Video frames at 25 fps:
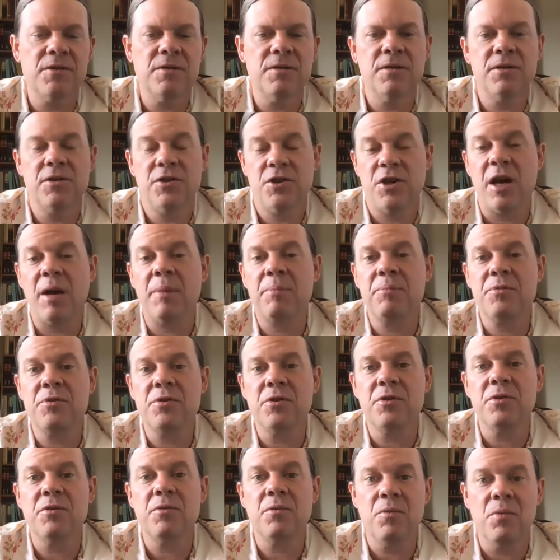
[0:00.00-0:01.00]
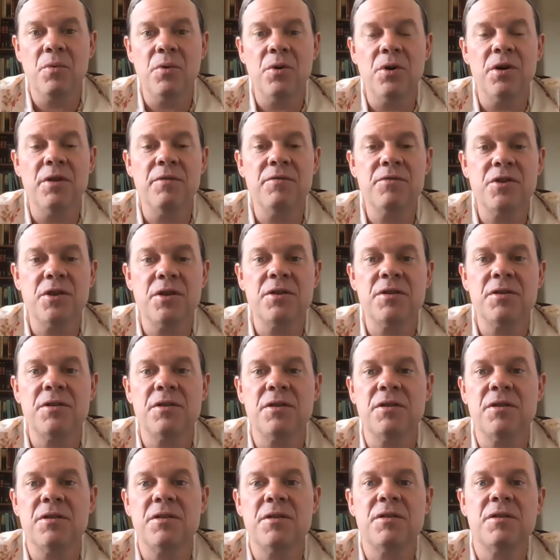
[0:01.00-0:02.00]
chapter 1 of
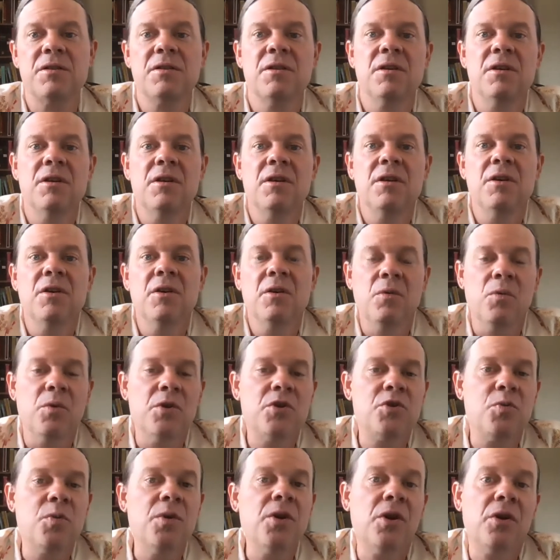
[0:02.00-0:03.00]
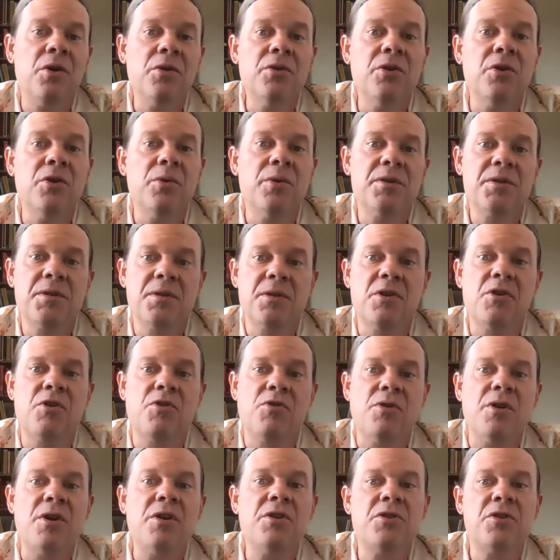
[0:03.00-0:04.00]
Genesis, which we all know as the
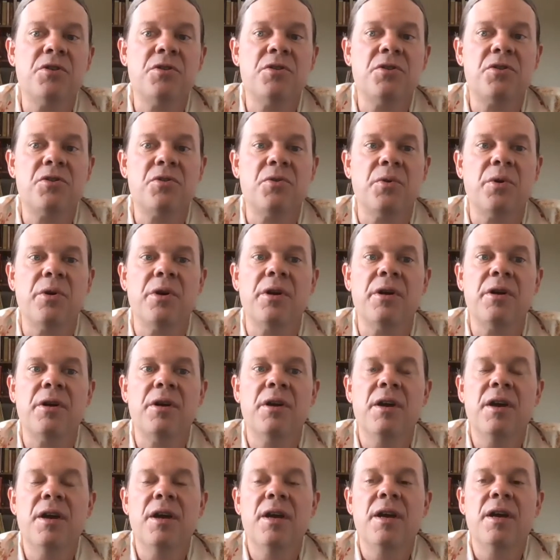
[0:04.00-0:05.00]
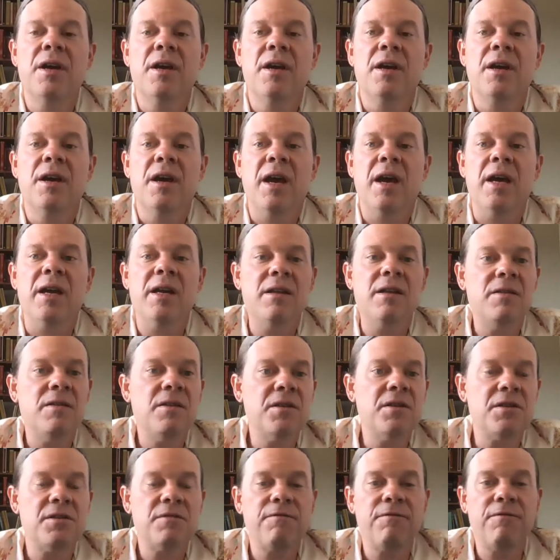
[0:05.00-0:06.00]
creation story. And in
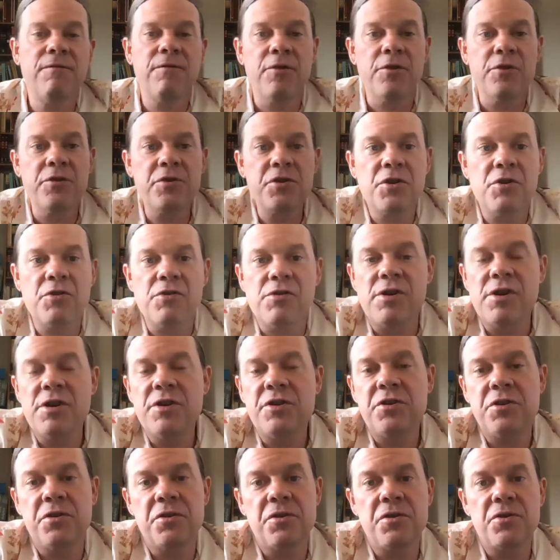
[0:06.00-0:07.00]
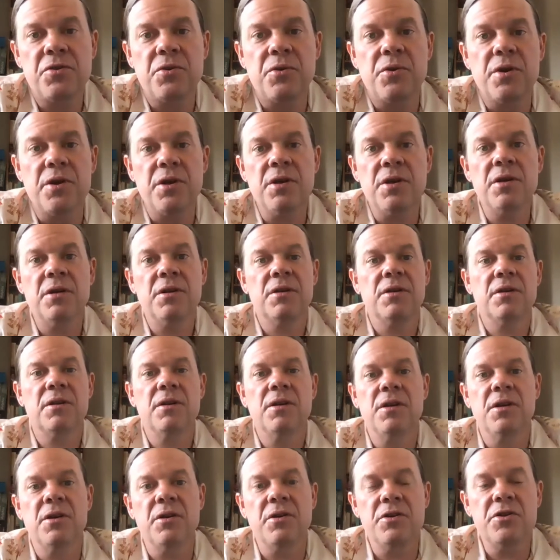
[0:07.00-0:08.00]
this first creation story,
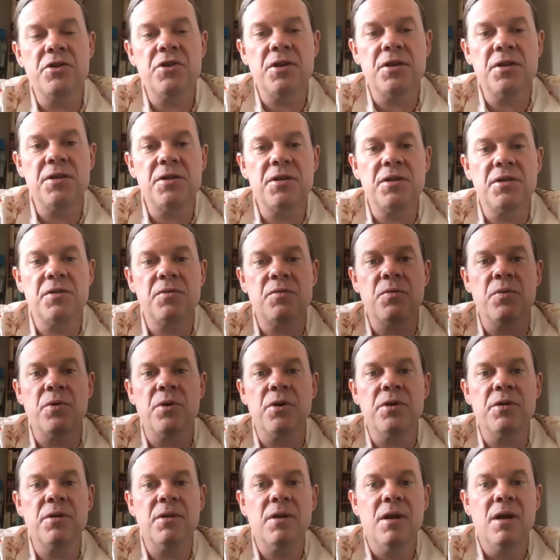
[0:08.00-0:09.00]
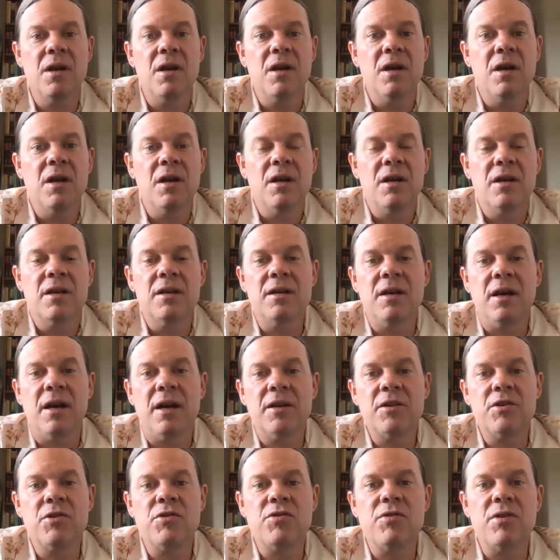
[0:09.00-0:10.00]
here in Genesis 1,
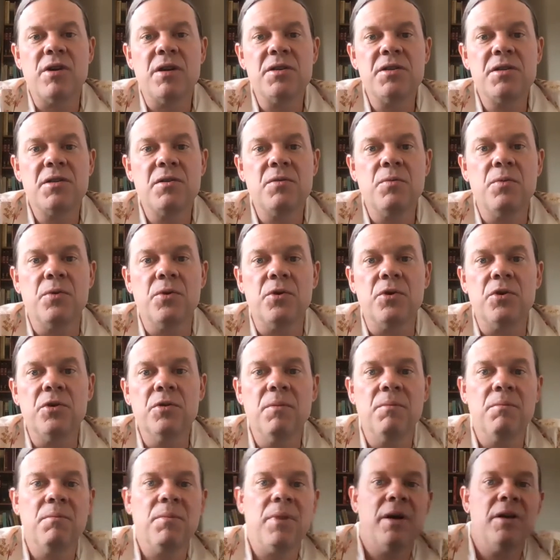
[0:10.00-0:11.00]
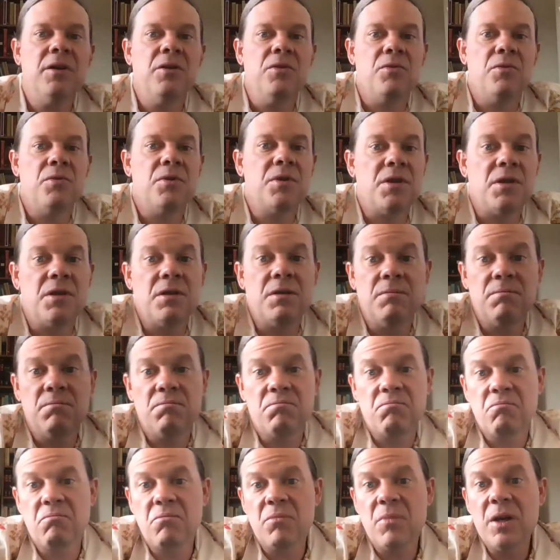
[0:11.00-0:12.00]
God creates the world by using
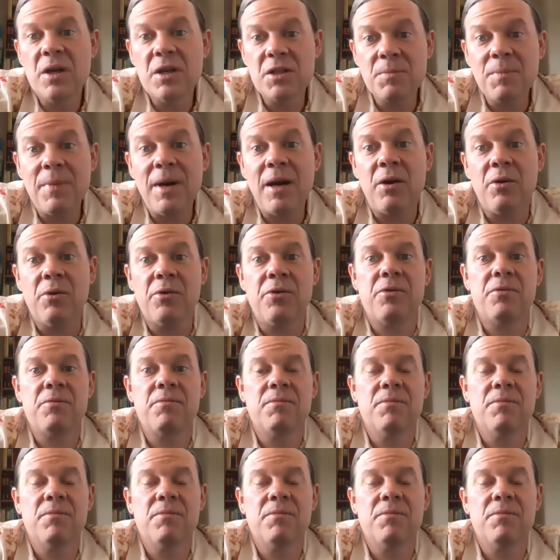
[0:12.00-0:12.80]
his mouth.